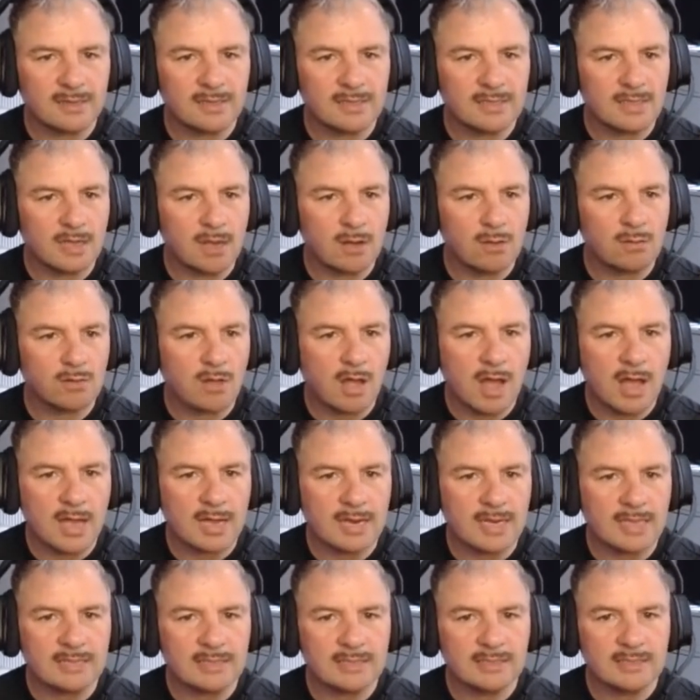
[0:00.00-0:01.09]
This whole line
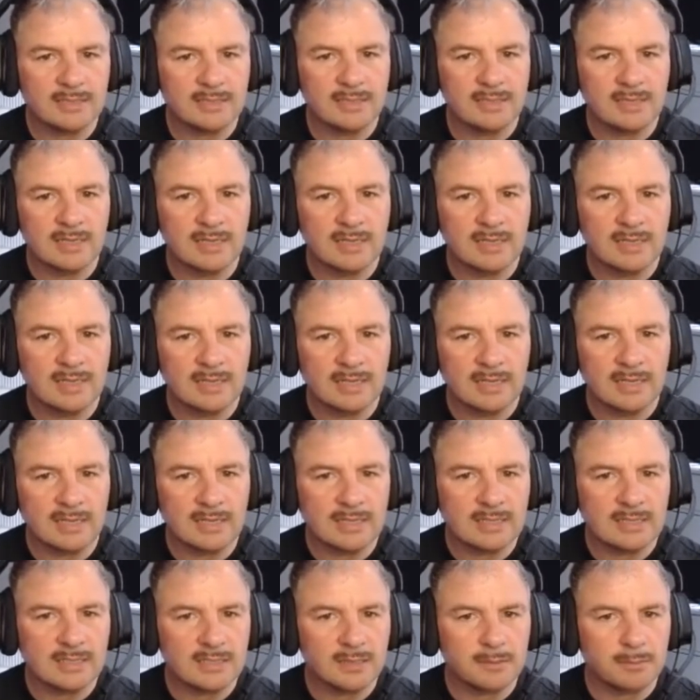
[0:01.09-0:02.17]
is
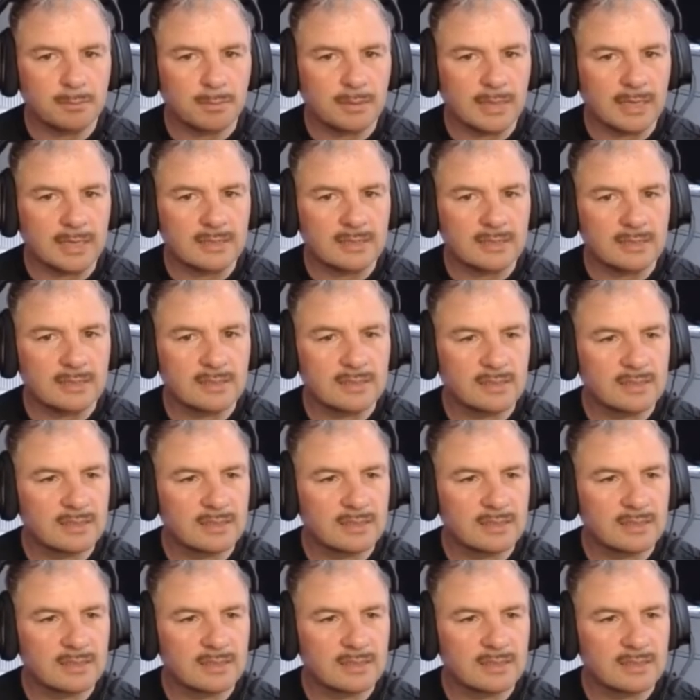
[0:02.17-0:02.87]
split.